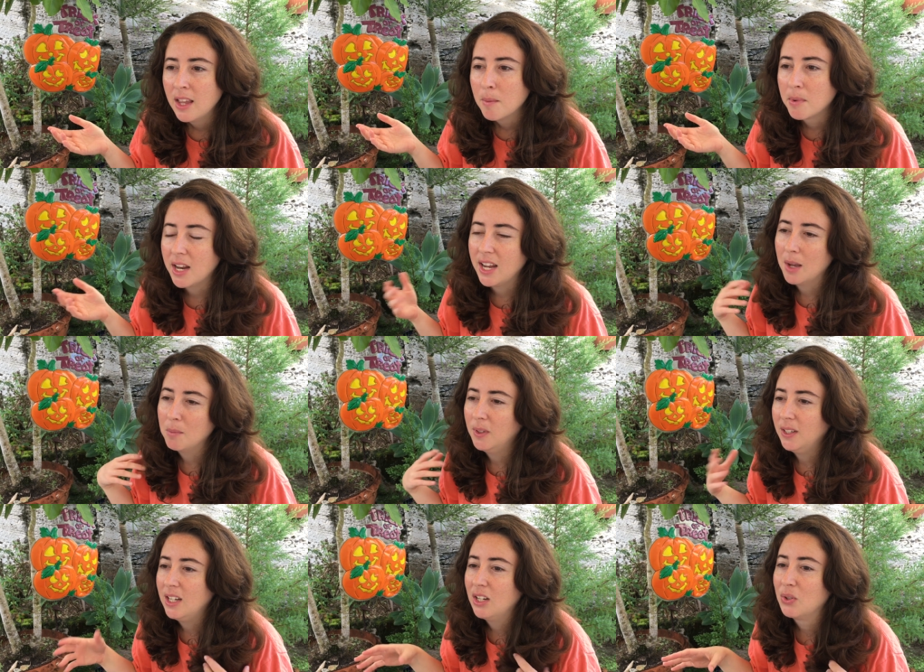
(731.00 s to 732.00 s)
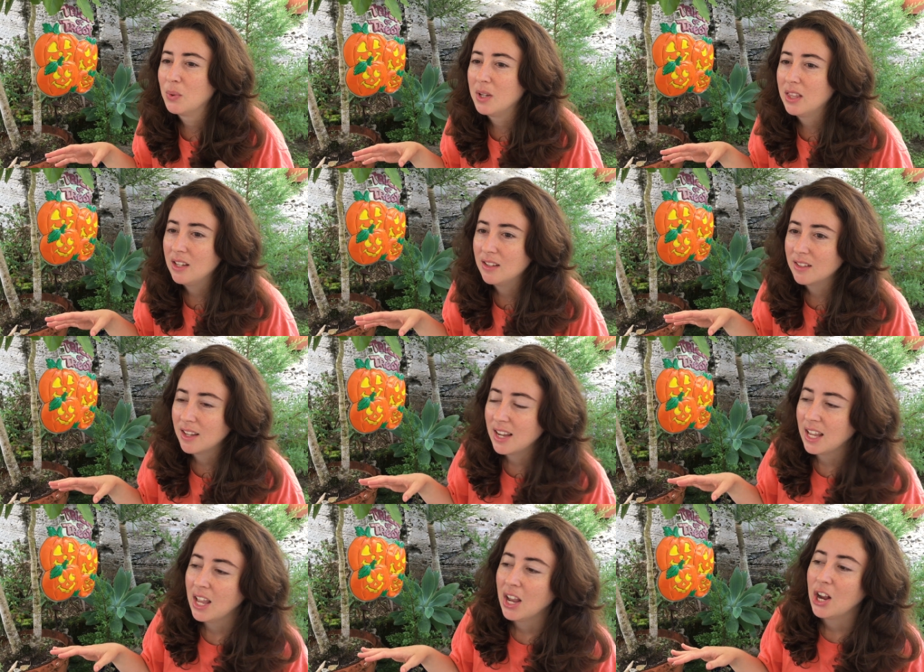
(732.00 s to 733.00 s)
But I kept leaning toward these
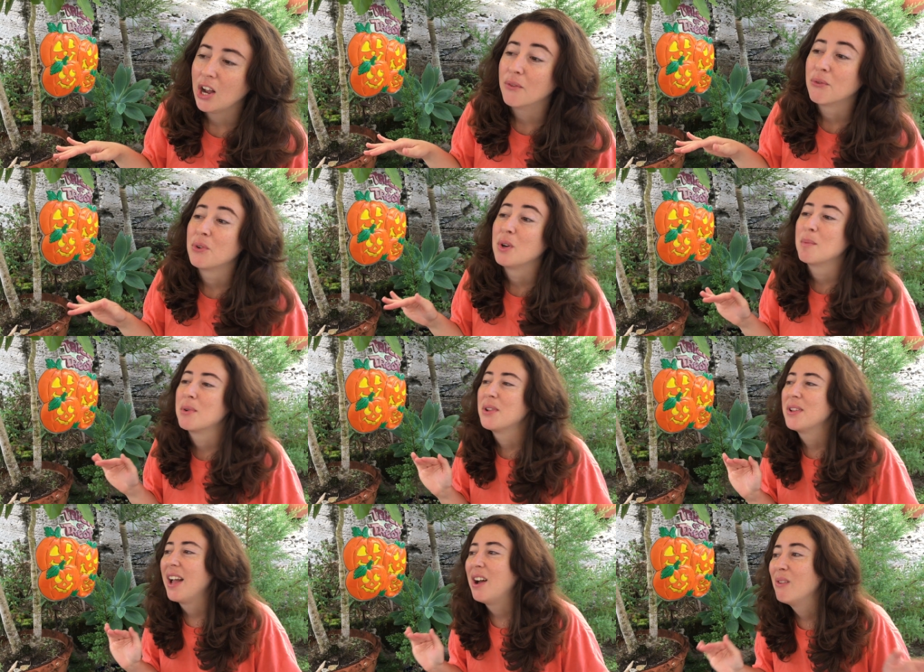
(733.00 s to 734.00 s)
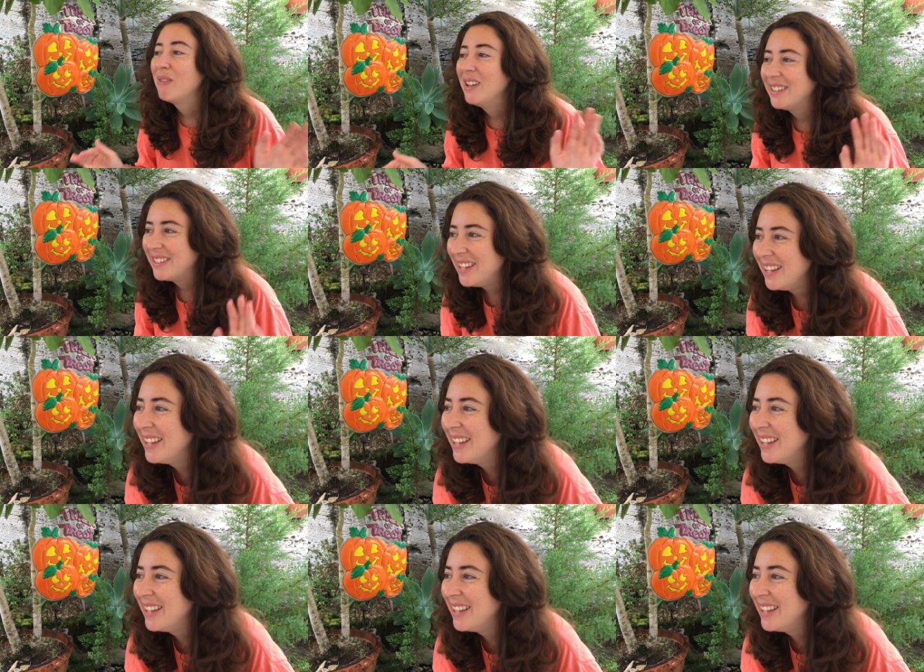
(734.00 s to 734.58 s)
like comfortable outfits.